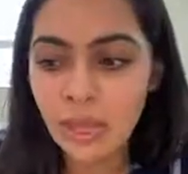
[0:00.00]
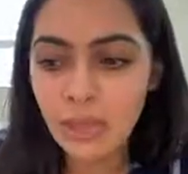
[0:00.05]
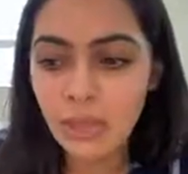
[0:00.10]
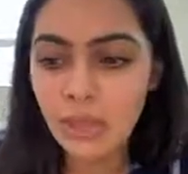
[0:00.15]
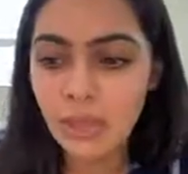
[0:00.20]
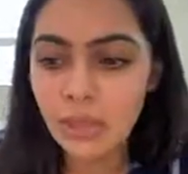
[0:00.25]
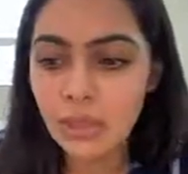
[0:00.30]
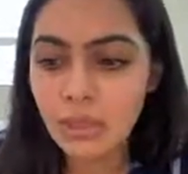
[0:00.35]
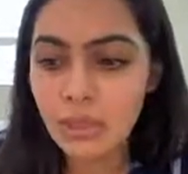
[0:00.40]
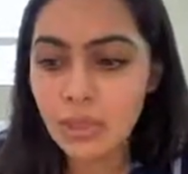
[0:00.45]
and
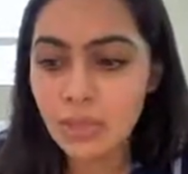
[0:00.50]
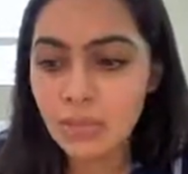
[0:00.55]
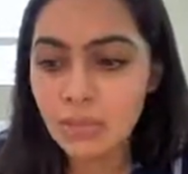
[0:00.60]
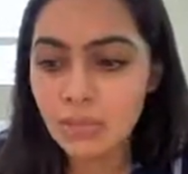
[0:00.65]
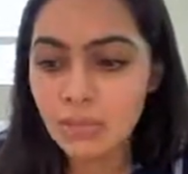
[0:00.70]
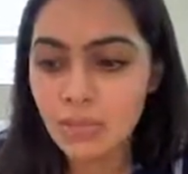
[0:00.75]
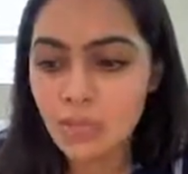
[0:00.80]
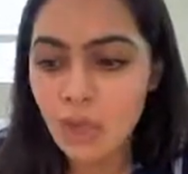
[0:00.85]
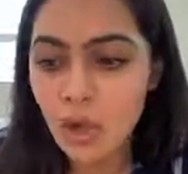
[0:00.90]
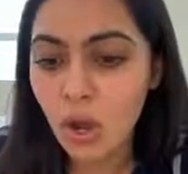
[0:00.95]

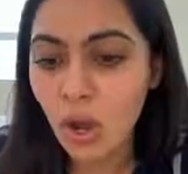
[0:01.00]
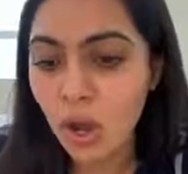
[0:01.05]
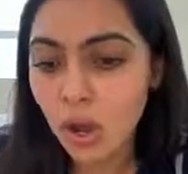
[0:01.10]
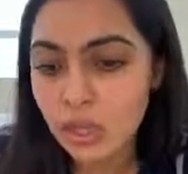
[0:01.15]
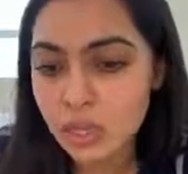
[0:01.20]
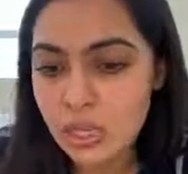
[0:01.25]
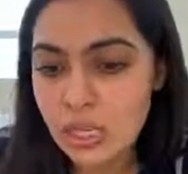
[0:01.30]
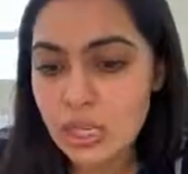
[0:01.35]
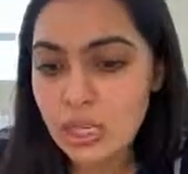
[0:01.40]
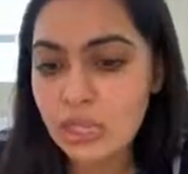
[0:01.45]
really
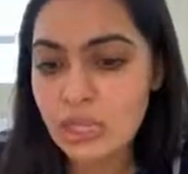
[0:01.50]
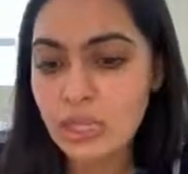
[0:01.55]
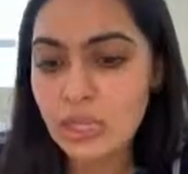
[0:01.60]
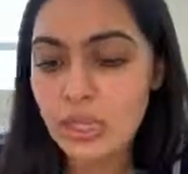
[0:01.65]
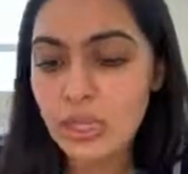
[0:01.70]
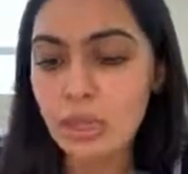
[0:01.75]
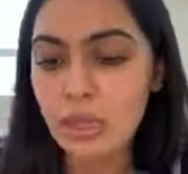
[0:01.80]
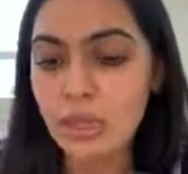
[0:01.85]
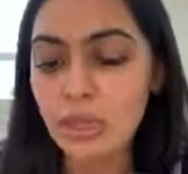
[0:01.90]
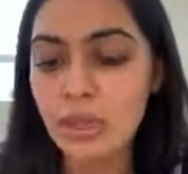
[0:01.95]
talking to
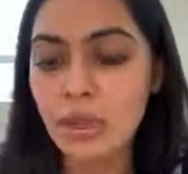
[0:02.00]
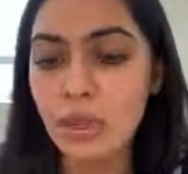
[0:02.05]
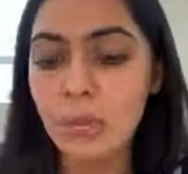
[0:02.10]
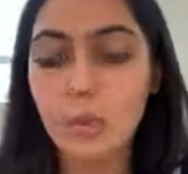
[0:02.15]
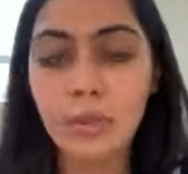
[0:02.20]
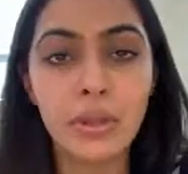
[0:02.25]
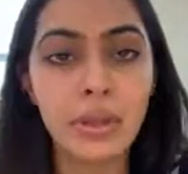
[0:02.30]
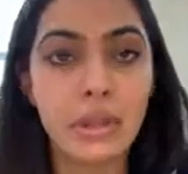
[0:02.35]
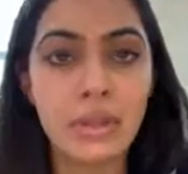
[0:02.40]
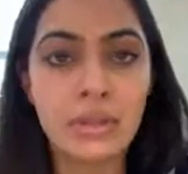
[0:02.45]
them in a
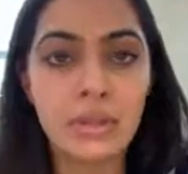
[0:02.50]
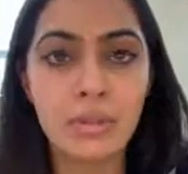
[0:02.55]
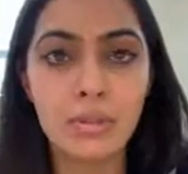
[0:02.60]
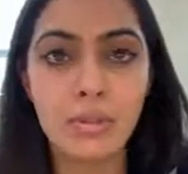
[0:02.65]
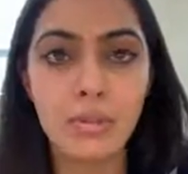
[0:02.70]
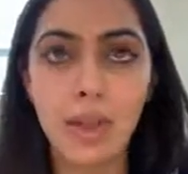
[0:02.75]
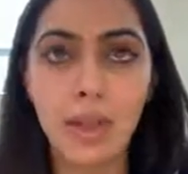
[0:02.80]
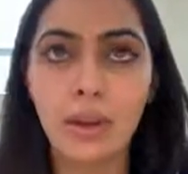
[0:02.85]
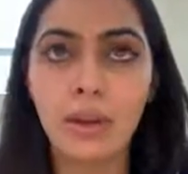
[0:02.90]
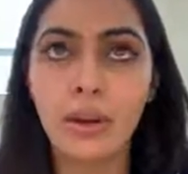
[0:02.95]
pleasant
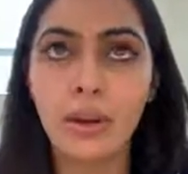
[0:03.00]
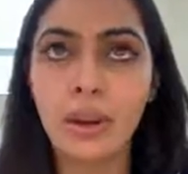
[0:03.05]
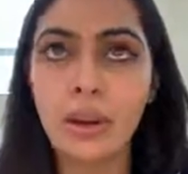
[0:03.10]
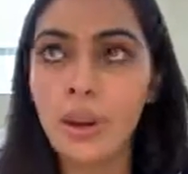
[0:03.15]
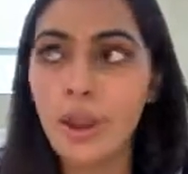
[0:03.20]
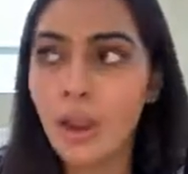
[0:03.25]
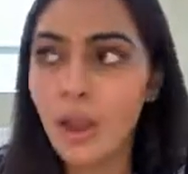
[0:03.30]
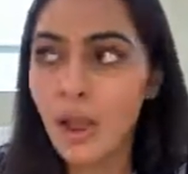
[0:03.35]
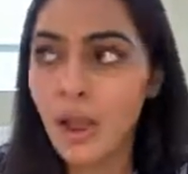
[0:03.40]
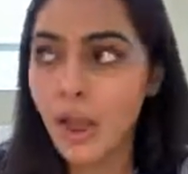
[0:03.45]
manner,
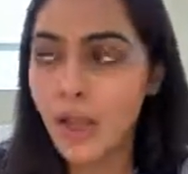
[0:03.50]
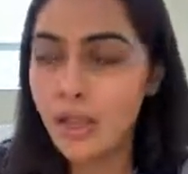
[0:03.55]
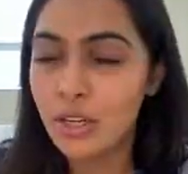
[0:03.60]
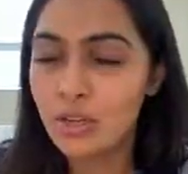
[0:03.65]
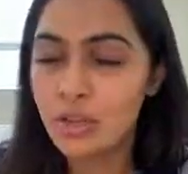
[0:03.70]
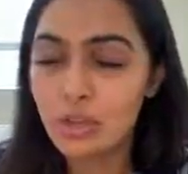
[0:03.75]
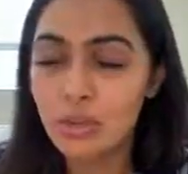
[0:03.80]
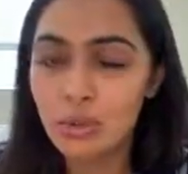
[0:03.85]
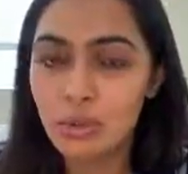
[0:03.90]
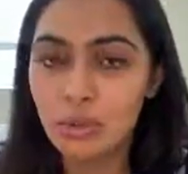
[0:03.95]
I
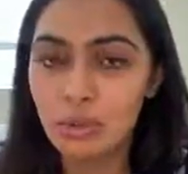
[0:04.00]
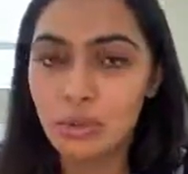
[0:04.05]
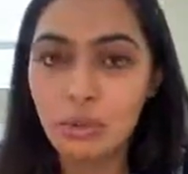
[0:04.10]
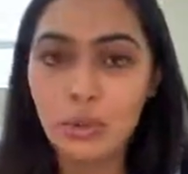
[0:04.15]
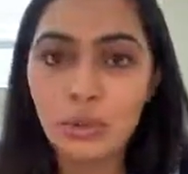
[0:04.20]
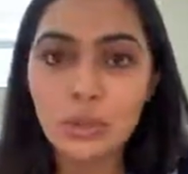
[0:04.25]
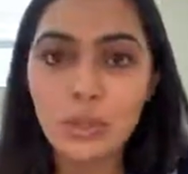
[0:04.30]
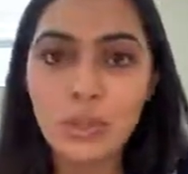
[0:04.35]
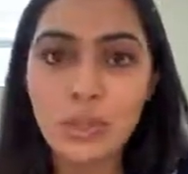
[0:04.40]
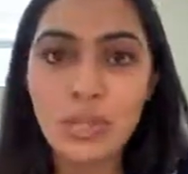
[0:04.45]

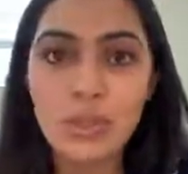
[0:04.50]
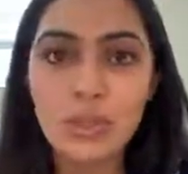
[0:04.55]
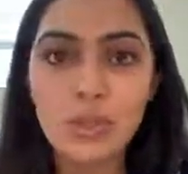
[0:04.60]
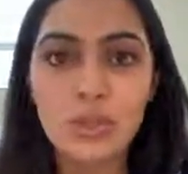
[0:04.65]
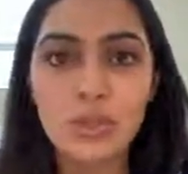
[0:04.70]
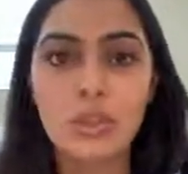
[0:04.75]
truly